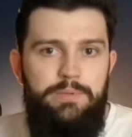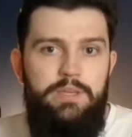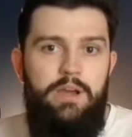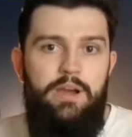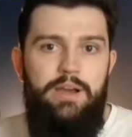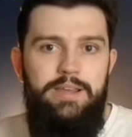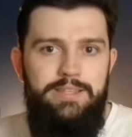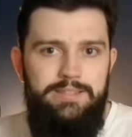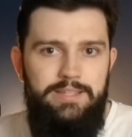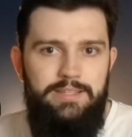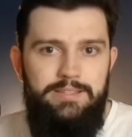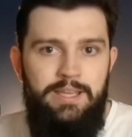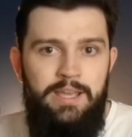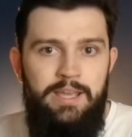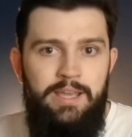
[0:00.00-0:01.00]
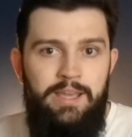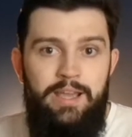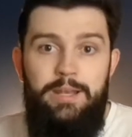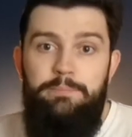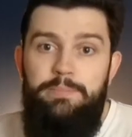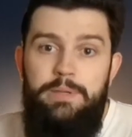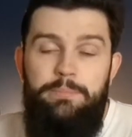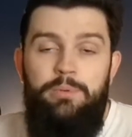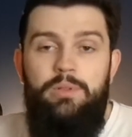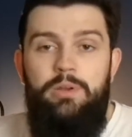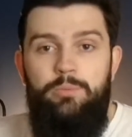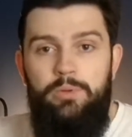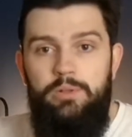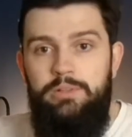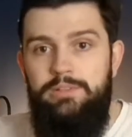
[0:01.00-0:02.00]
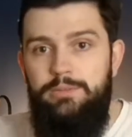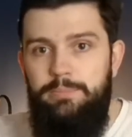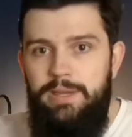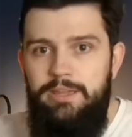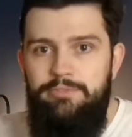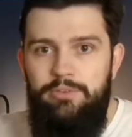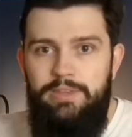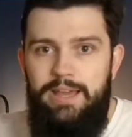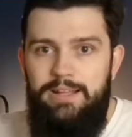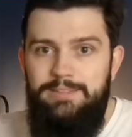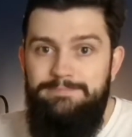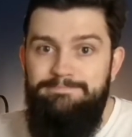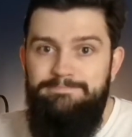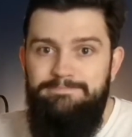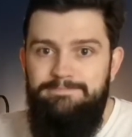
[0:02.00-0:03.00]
behind it, and people are willing to pay for that.